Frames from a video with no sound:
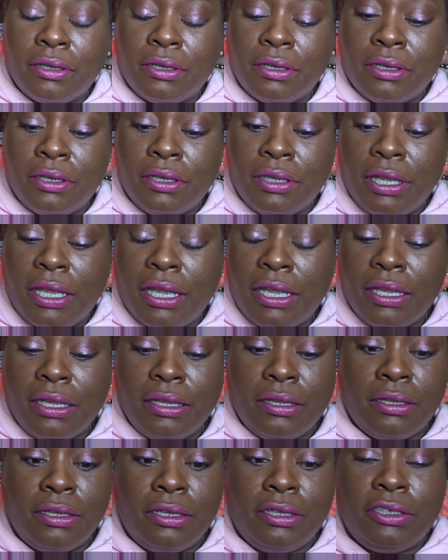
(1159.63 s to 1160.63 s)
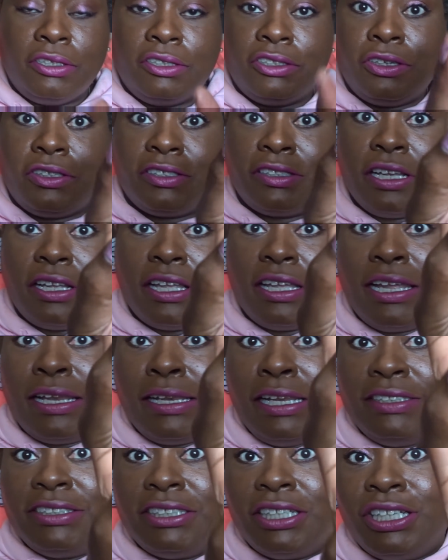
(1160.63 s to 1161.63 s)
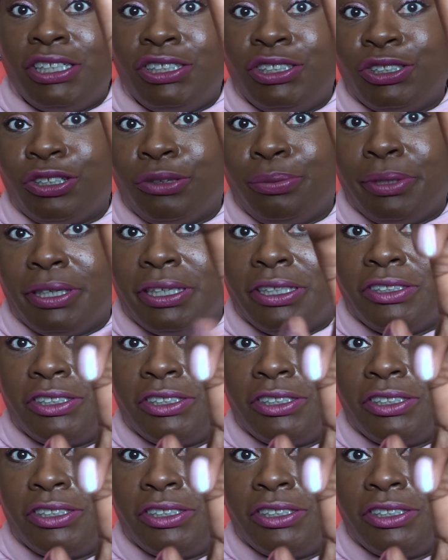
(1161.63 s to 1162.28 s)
Okay. So it's like a glitter topping.